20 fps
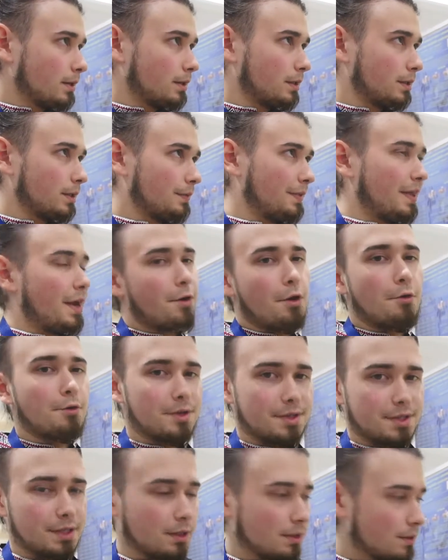uh, narrow
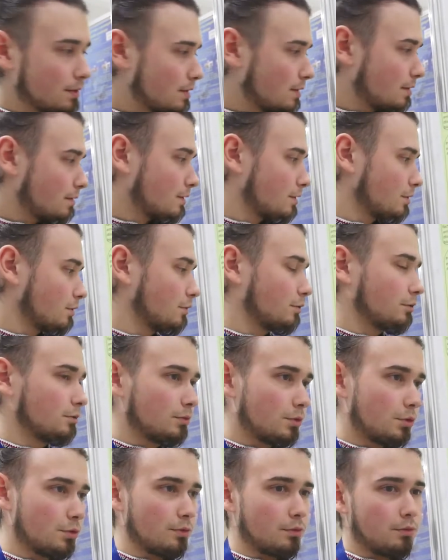results. So
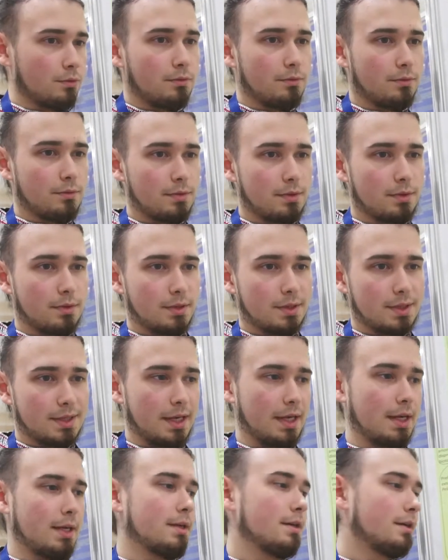to
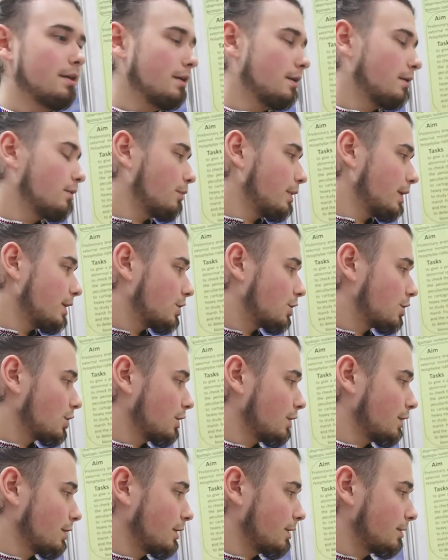say which
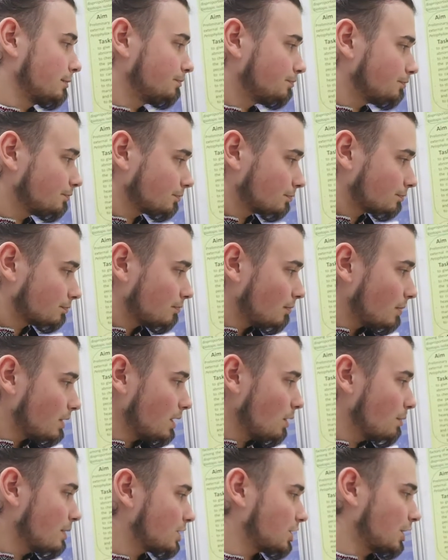um,
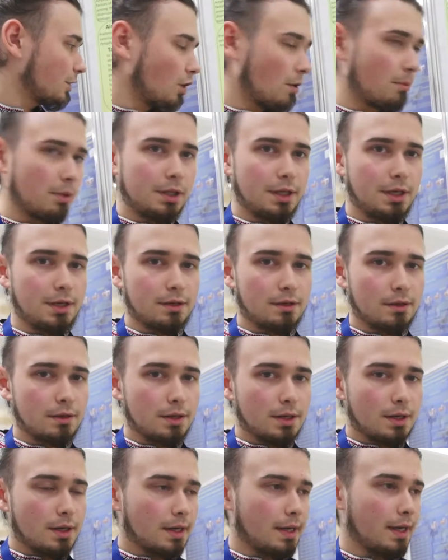which anomaly
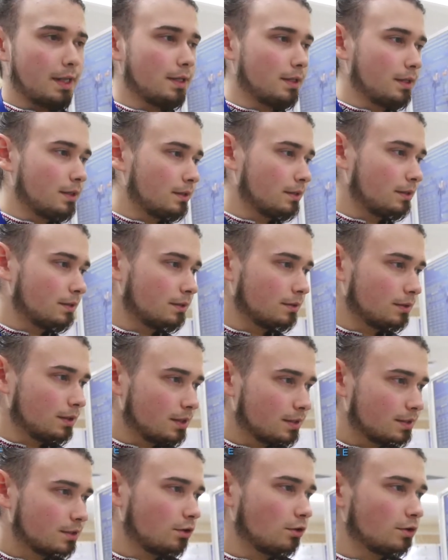can
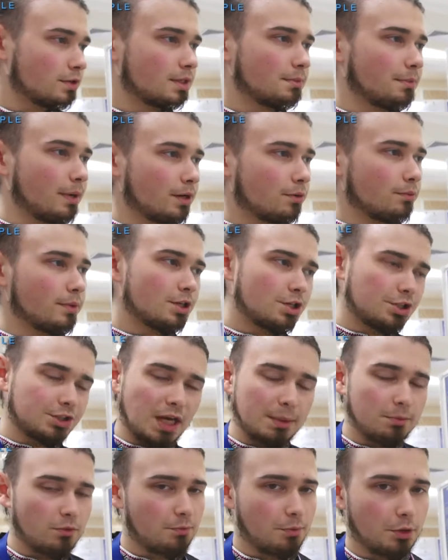uh, is caused by which
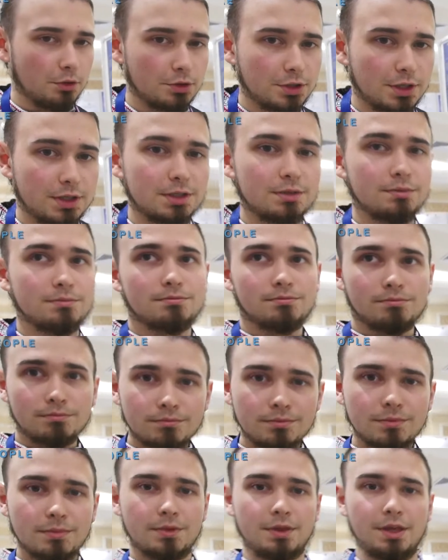type of pollutant.
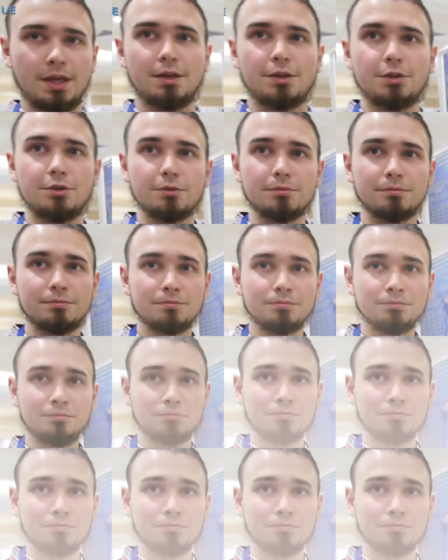Thank you.